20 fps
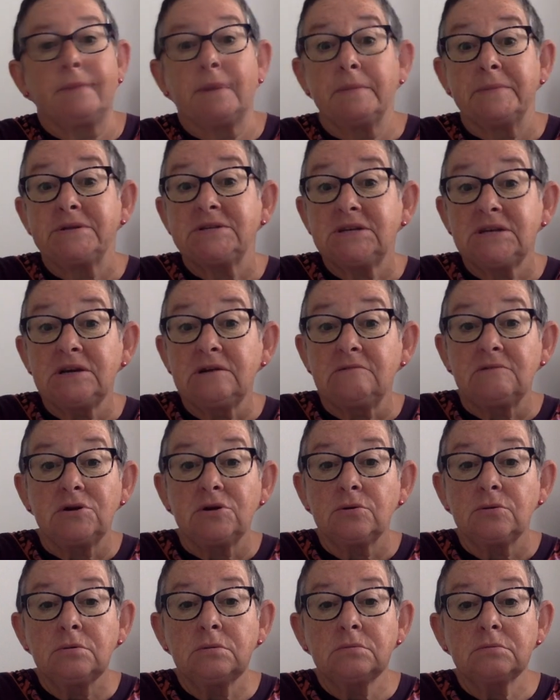
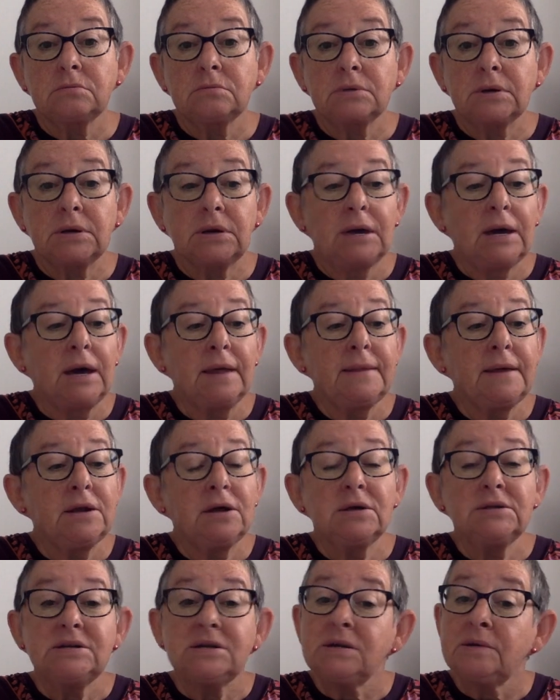material and then
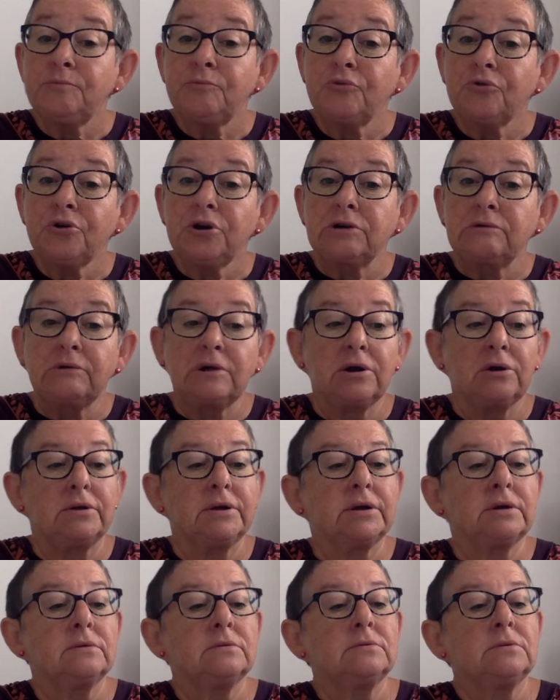I did embroidery on
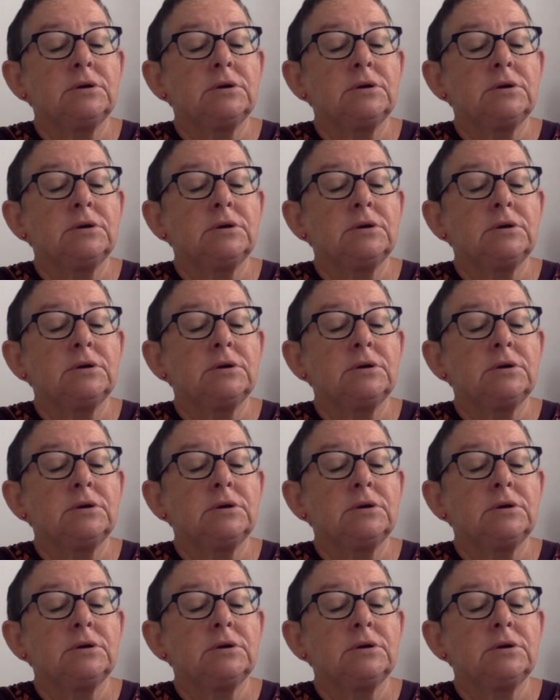it.